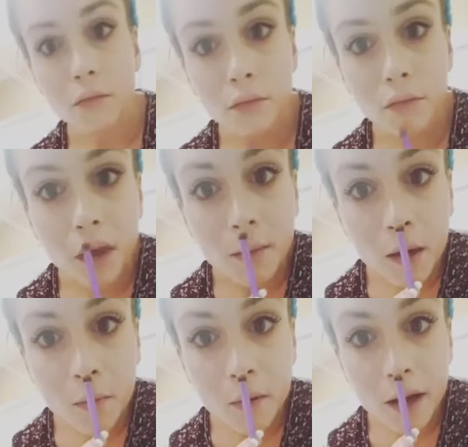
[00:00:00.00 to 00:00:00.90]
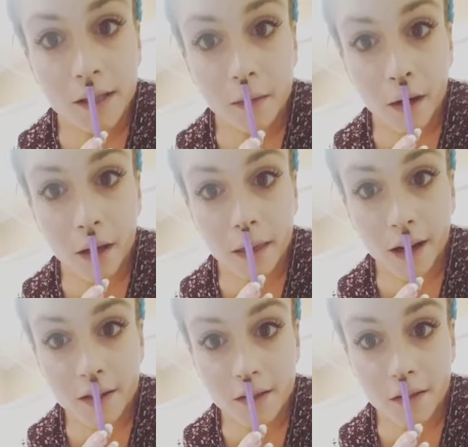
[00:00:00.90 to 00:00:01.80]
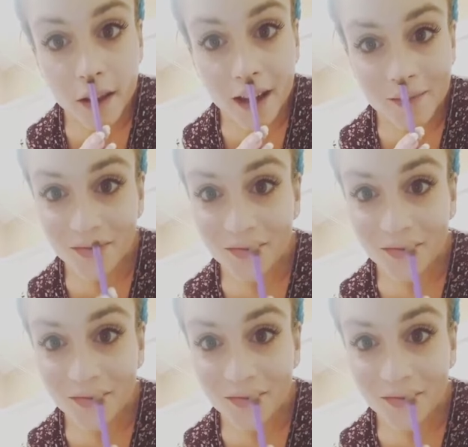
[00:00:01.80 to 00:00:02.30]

maybe apply some right there so that